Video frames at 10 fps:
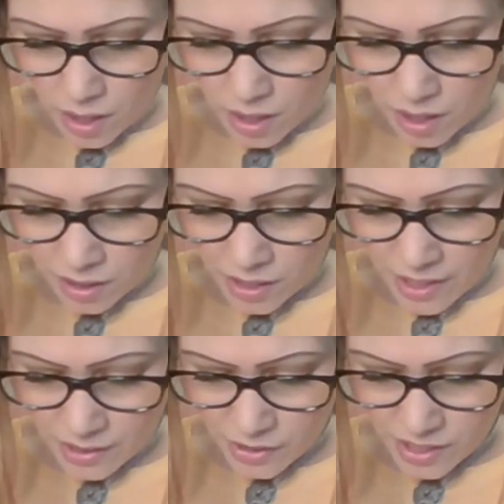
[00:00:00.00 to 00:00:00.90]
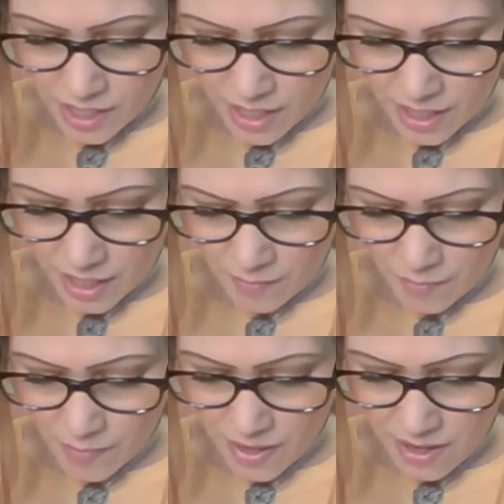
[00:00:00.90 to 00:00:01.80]
another
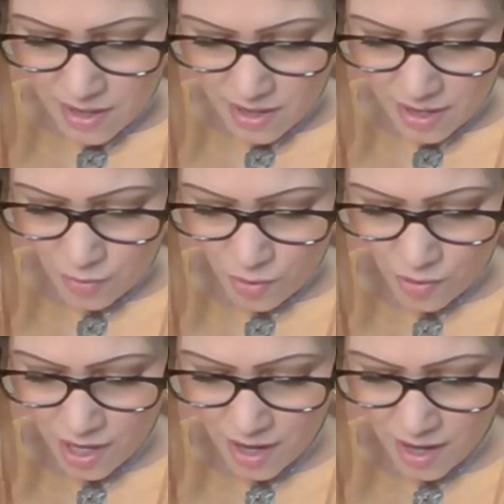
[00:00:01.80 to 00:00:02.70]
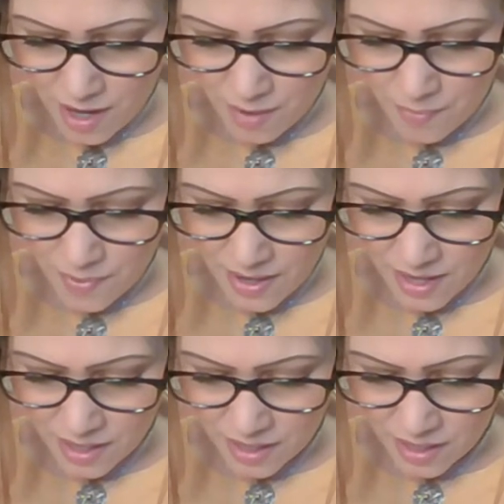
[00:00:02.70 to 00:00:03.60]
time. But I woke up
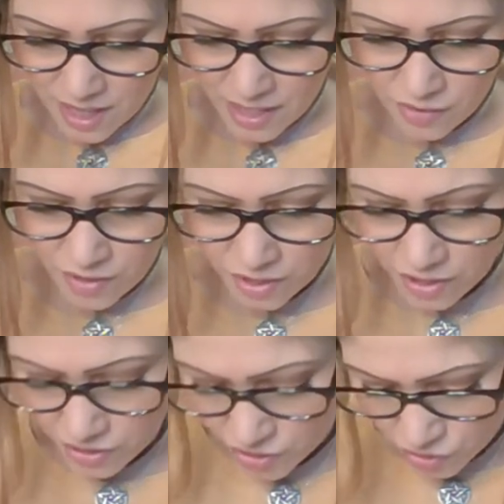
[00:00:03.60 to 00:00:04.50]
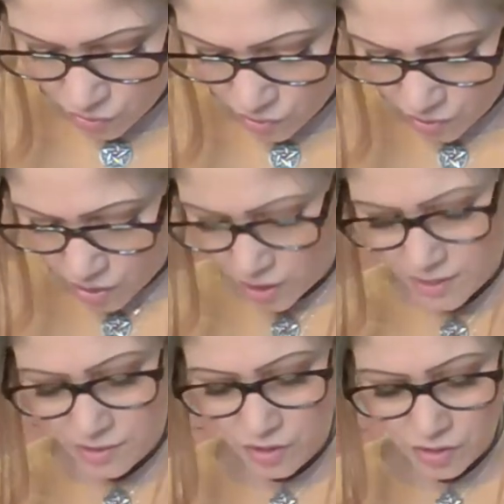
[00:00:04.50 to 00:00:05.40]
and had to run to the store
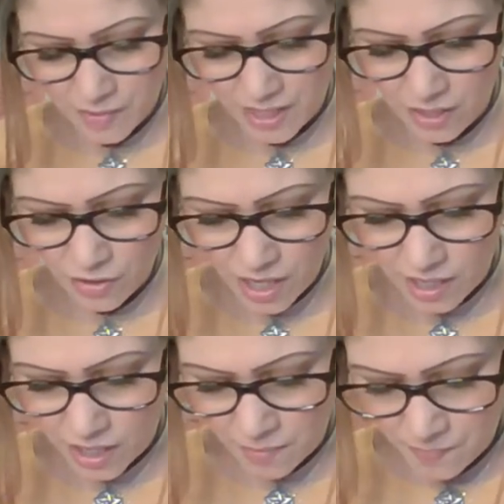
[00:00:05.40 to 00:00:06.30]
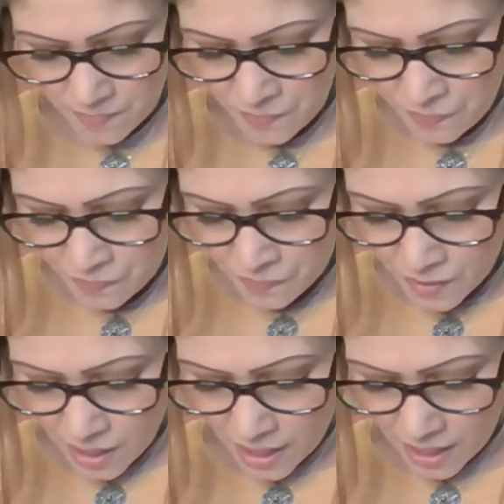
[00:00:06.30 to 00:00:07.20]
as soon as my kiddo got up,
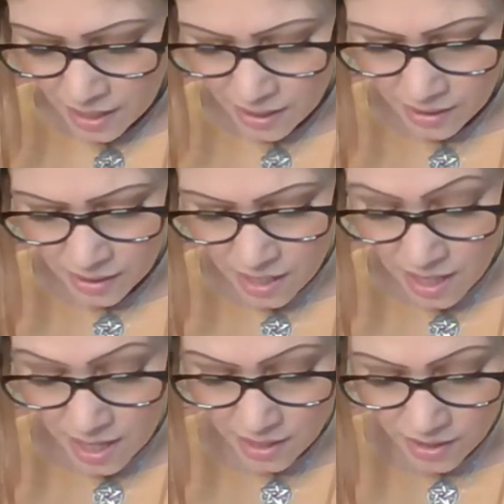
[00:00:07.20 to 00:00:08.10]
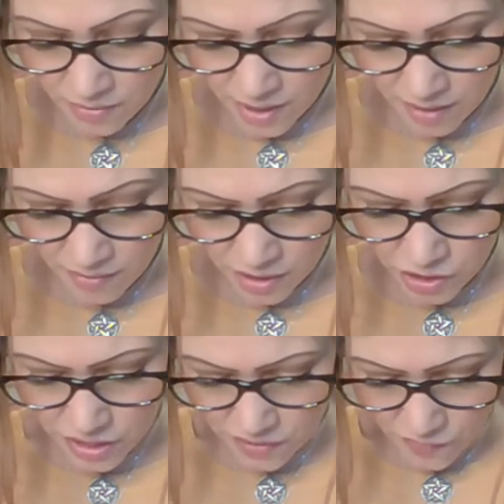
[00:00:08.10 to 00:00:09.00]
and I had a raven
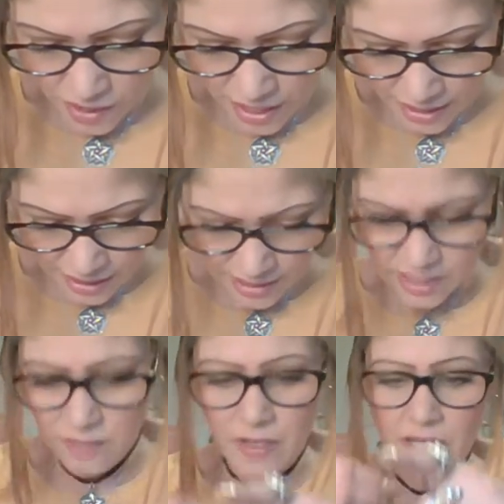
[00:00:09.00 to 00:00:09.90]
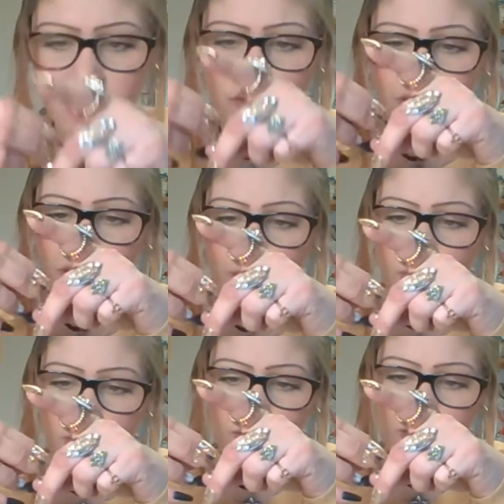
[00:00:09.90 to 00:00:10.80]
just flying next to me. So I was like,
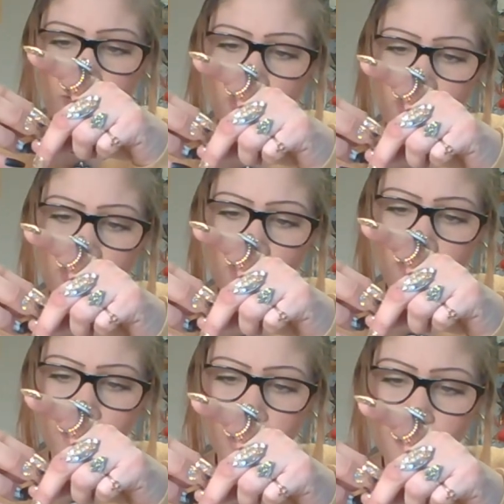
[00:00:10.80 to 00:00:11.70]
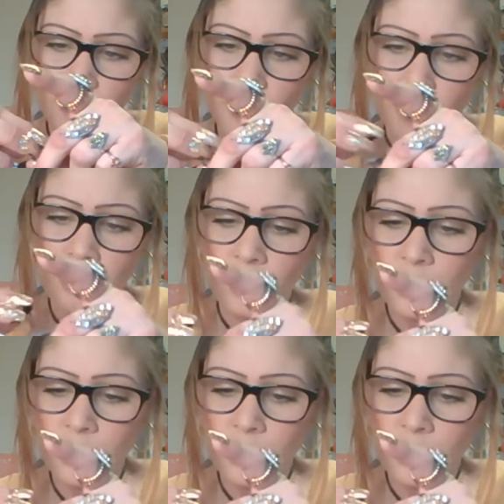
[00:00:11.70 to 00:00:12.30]
well, that wasn't ominous at all.